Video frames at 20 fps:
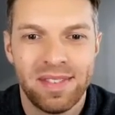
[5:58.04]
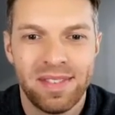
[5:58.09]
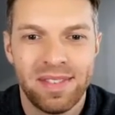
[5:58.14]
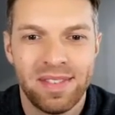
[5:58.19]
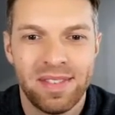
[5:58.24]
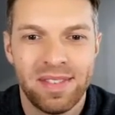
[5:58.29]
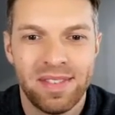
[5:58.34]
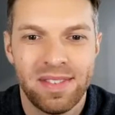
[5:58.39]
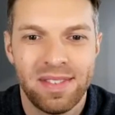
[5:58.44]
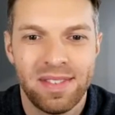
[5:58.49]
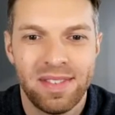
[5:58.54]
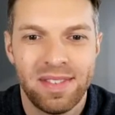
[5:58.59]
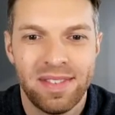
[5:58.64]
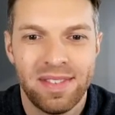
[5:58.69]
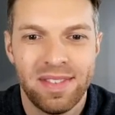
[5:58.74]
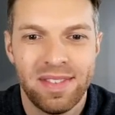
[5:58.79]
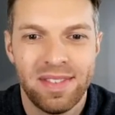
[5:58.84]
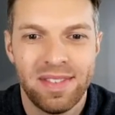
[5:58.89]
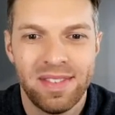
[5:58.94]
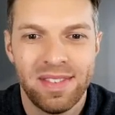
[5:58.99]

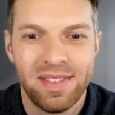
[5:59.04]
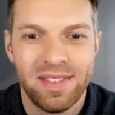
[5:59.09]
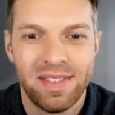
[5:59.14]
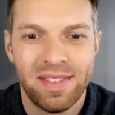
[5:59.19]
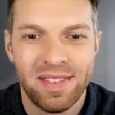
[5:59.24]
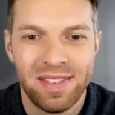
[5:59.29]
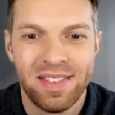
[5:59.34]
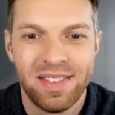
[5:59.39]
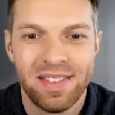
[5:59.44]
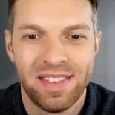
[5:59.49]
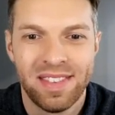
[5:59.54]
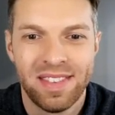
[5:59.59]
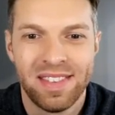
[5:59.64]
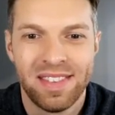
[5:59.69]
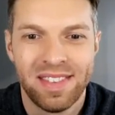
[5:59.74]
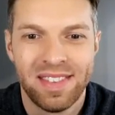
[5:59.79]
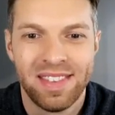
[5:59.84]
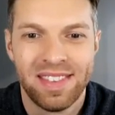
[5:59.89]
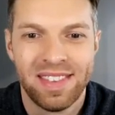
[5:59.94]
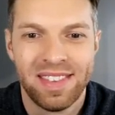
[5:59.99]

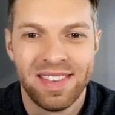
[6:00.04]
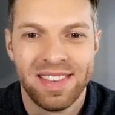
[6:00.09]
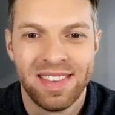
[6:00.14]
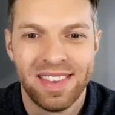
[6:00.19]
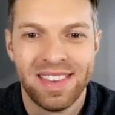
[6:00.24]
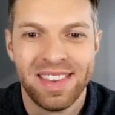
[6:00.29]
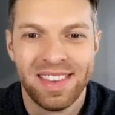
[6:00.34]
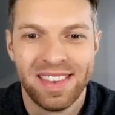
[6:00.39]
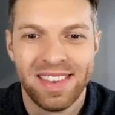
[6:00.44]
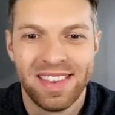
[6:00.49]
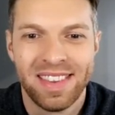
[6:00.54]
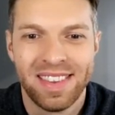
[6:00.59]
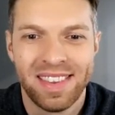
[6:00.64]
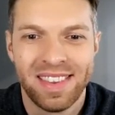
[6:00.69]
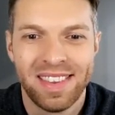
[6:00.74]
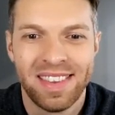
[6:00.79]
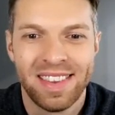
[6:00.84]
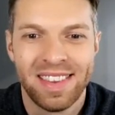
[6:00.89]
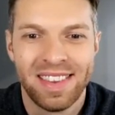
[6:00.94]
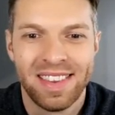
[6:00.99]

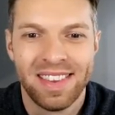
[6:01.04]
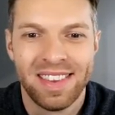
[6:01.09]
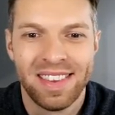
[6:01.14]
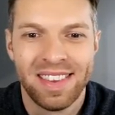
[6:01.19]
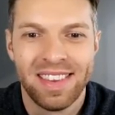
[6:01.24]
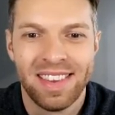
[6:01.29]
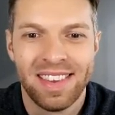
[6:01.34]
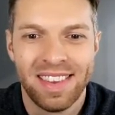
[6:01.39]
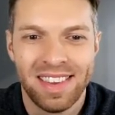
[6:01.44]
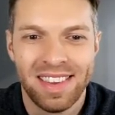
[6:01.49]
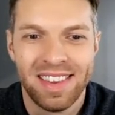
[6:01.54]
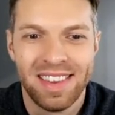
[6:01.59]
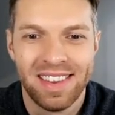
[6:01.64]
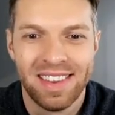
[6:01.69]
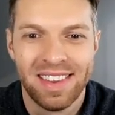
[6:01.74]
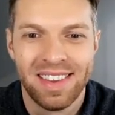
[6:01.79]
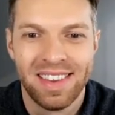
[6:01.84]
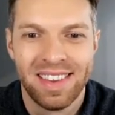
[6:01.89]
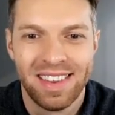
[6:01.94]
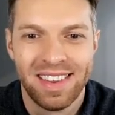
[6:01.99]

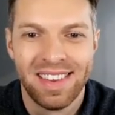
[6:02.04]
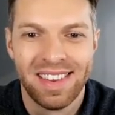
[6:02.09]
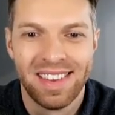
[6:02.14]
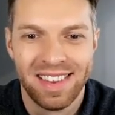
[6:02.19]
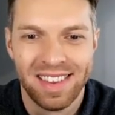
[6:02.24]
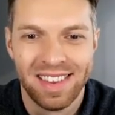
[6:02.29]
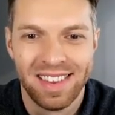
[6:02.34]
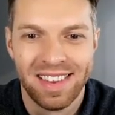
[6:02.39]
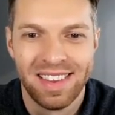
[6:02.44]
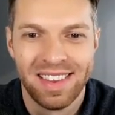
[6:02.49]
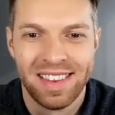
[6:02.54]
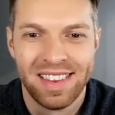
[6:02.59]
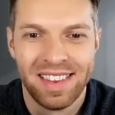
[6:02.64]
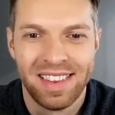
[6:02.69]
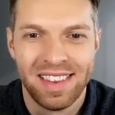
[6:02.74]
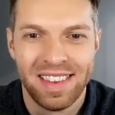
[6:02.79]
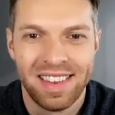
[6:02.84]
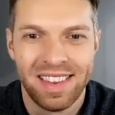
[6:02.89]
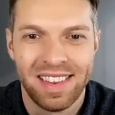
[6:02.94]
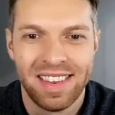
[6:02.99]

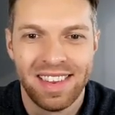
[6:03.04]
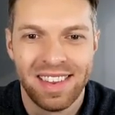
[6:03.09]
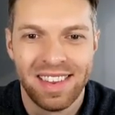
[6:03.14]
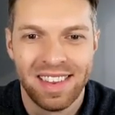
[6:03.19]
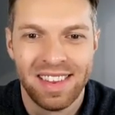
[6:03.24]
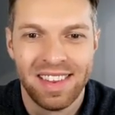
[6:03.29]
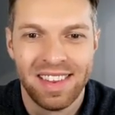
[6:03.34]
The person shown says nothing.